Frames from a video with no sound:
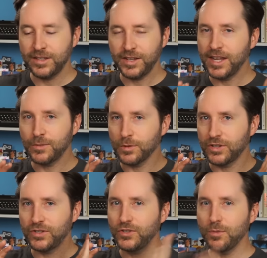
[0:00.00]
stakes were
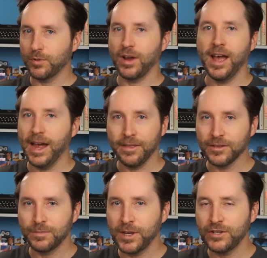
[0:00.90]
super high.
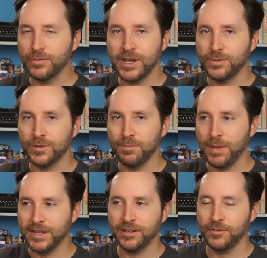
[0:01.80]
The space race was
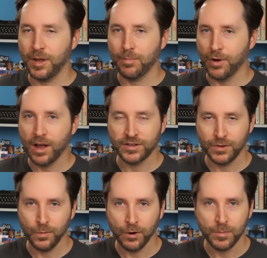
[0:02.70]
basically a
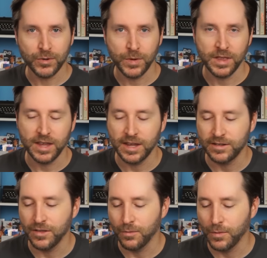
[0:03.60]
proxy war between the
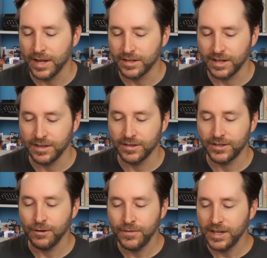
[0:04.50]
East and the West, and the
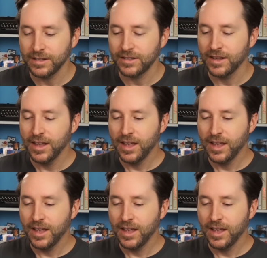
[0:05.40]
Soviets